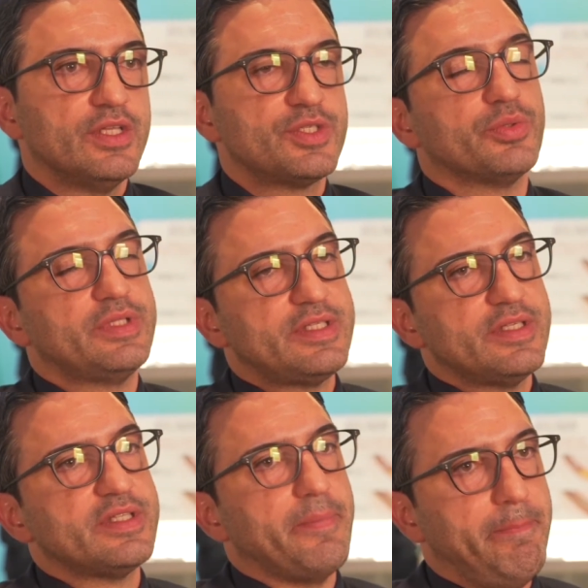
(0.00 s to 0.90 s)
So this
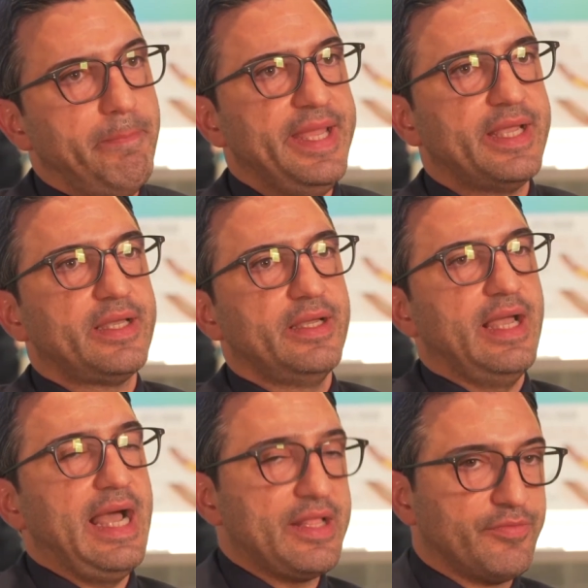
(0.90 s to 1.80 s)
is the big
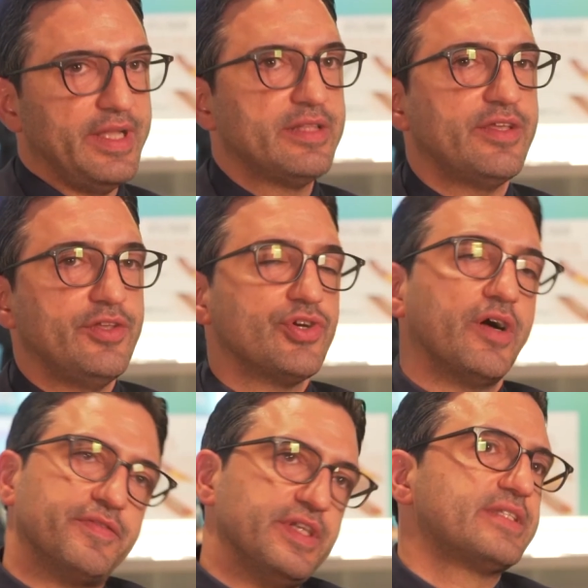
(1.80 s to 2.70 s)
advantage
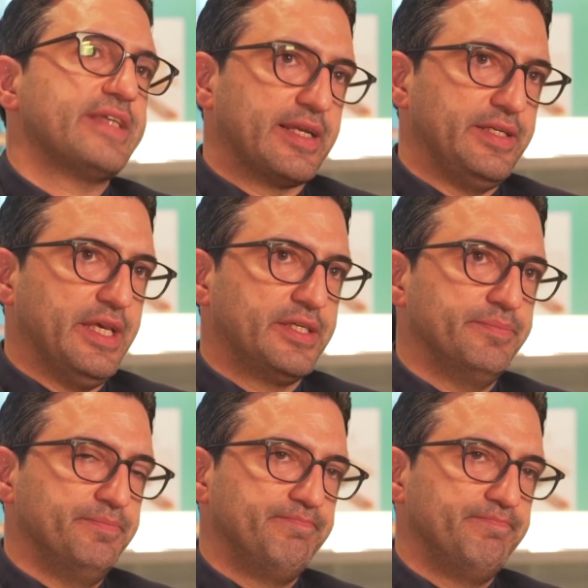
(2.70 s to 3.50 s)
of this technique.